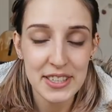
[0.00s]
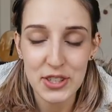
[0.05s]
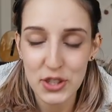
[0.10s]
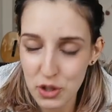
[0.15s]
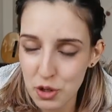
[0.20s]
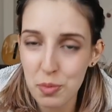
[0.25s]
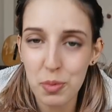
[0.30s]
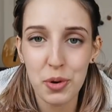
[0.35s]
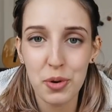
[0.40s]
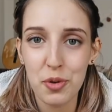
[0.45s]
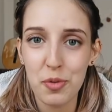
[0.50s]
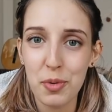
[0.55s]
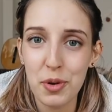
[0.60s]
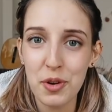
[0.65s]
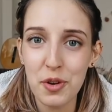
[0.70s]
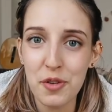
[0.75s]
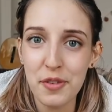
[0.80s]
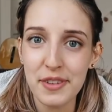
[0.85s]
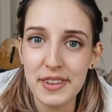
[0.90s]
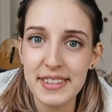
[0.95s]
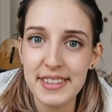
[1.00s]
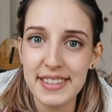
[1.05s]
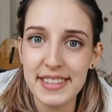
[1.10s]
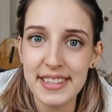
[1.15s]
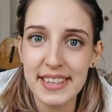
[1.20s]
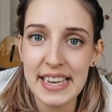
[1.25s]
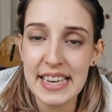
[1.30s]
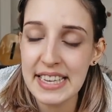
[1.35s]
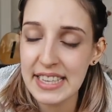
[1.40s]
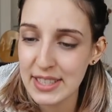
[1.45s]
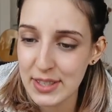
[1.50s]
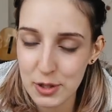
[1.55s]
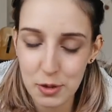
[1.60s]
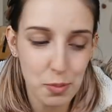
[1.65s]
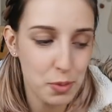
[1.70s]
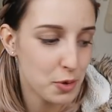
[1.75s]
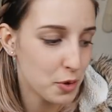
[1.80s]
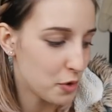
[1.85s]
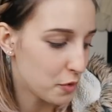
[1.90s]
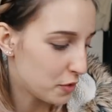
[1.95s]
super duper
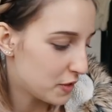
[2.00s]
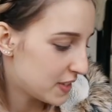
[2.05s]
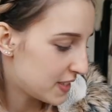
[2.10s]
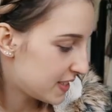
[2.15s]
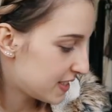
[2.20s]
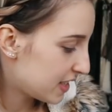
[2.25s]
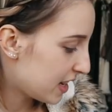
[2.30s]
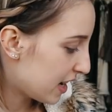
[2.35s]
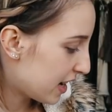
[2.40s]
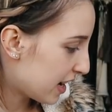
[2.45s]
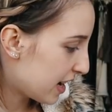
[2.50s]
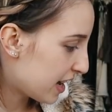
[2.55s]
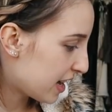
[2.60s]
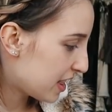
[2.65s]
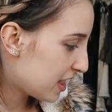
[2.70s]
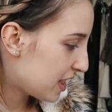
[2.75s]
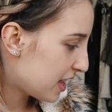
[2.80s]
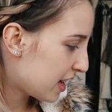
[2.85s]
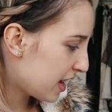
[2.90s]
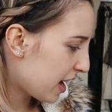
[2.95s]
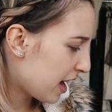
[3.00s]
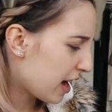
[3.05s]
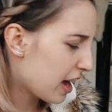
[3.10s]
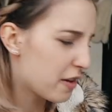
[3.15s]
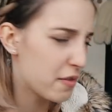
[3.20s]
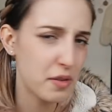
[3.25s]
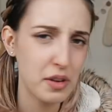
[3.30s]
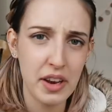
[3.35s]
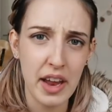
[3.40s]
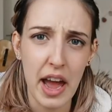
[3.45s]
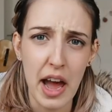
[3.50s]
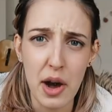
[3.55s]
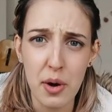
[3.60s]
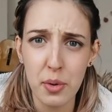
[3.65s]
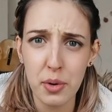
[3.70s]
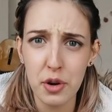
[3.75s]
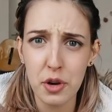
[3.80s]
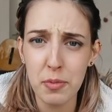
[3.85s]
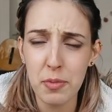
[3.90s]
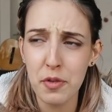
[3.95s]
nervous. I think I have an
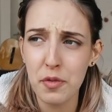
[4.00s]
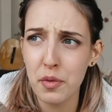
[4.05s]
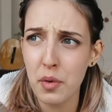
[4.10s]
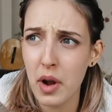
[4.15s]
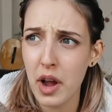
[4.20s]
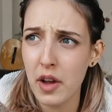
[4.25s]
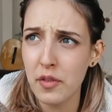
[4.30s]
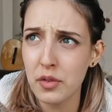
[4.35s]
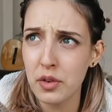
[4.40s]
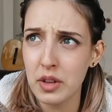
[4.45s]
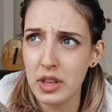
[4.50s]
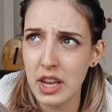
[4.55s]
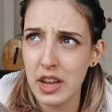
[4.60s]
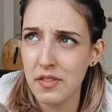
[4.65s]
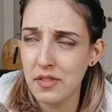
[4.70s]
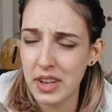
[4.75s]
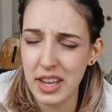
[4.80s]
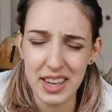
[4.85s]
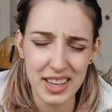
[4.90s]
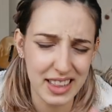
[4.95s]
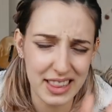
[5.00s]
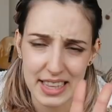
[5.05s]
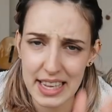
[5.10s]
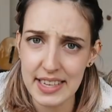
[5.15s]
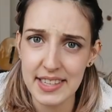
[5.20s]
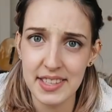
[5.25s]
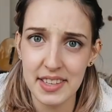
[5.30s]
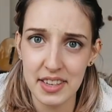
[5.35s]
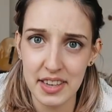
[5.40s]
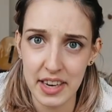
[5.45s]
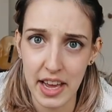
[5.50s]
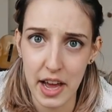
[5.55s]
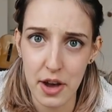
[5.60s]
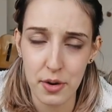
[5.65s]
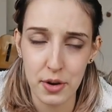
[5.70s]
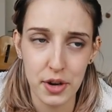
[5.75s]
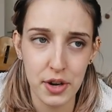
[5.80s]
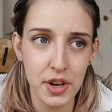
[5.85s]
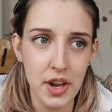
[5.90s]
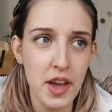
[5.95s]
hour before I have to leave, like less than an
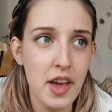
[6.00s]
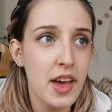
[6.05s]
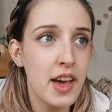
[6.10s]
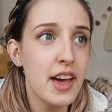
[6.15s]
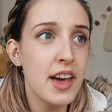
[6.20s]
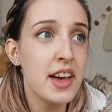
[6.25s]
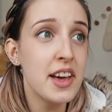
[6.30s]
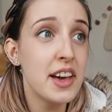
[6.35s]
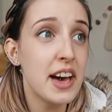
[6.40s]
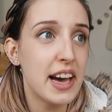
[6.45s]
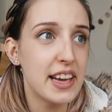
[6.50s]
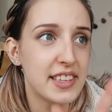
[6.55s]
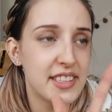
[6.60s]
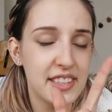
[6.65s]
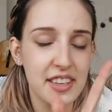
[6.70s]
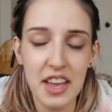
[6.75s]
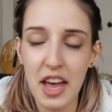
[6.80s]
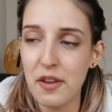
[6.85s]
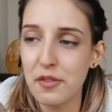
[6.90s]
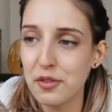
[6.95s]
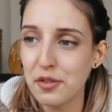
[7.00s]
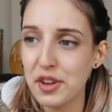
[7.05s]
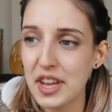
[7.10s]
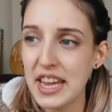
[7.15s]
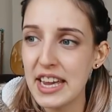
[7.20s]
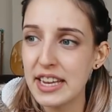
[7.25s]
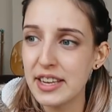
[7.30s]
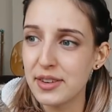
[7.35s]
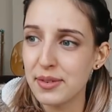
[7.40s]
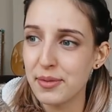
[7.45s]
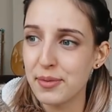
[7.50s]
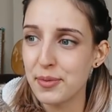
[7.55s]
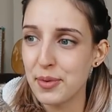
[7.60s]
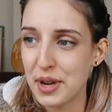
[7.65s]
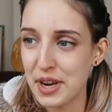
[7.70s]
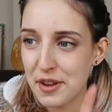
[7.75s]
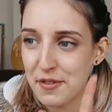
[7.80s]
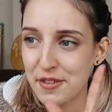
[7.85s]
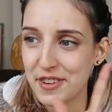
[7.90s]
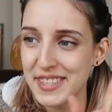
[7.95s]
hour. I still have to eat
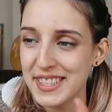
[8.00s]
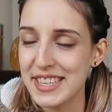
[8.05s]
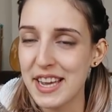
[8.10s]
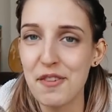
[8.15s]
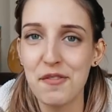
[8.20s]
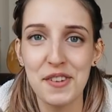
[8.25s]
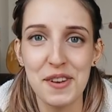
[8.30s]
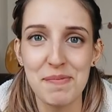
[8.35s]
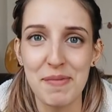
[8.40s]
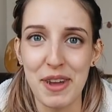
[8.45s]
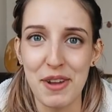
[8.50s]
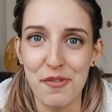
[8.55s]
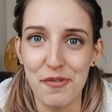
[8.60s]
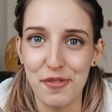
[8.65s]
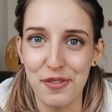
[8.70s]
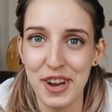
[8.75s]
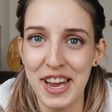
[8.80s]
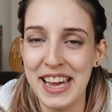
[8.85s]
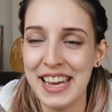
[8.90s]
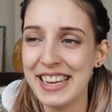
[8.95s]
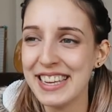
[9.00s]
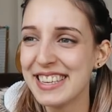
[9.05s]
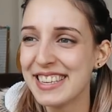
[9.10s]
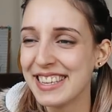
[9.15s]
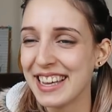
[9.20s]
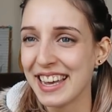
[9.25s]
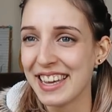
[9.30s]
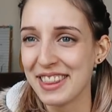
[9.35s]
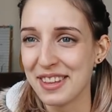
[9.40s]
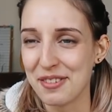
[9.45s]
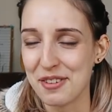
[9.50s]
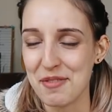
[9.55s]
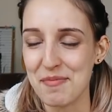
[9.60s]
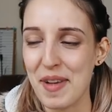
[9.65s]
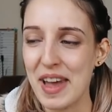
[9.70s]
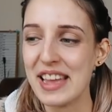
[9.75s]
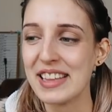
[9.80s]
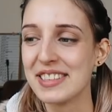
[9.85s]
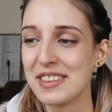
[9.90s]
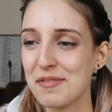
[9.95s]
whatever left in my fridge, like the
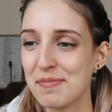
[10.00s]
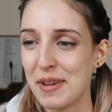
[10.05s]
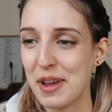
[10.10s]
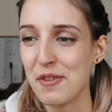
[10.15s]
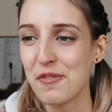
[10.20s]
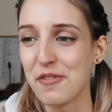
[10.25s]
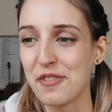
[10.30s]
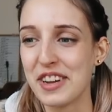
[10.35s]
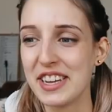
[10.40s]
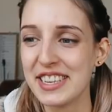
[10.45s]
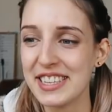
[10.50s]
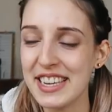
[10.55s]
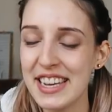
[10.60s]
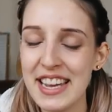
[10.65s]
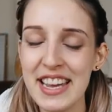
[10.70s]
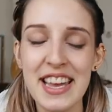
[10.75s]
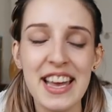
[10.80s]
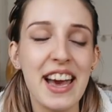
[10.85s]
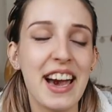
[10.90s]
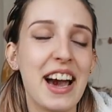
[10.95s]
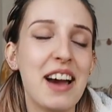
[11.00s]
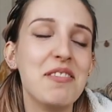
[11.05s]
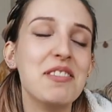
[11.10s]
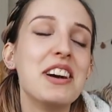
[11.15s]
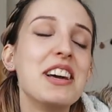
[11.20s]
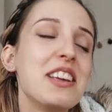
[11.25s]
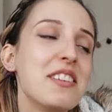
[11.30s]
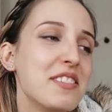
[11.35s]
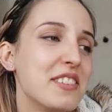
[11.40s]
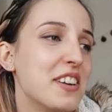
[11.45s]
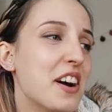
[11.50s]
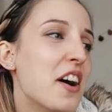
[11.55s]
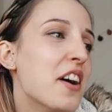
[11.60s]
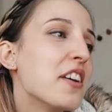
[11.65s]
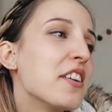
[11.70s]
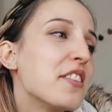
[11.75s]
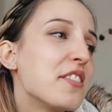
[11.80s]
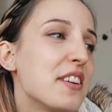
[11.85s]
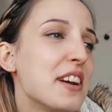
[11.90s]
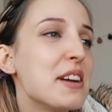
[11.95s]
remains of my fridge. I'm not even
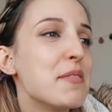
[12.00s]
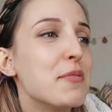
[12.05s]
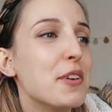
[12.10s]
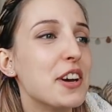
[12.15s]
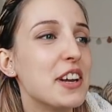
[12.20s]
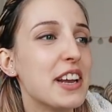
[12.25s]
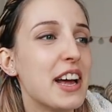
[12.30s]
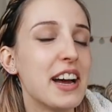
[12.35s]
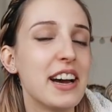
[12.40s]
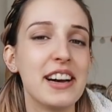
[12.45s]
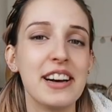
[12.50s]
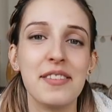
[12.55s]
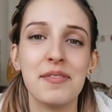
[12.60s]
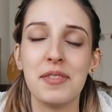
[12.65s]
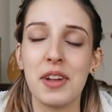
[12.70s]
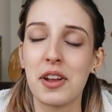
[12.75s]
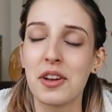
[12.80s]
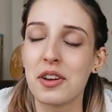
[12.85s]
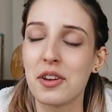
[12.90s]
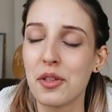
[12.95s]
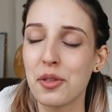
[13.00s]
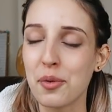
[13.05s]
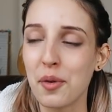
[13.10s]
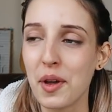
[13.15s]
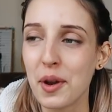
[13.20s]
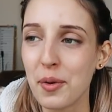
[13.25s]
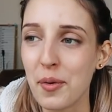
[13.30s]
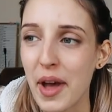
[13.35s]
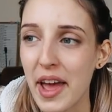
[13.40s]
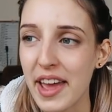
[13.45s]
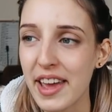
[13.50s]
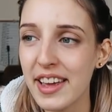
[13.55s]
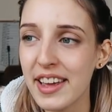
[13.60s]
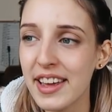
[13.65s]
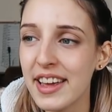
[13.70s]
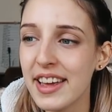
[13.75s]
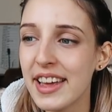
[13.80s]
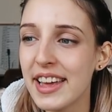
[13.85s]
hungry, but I'm not gonna throw it away.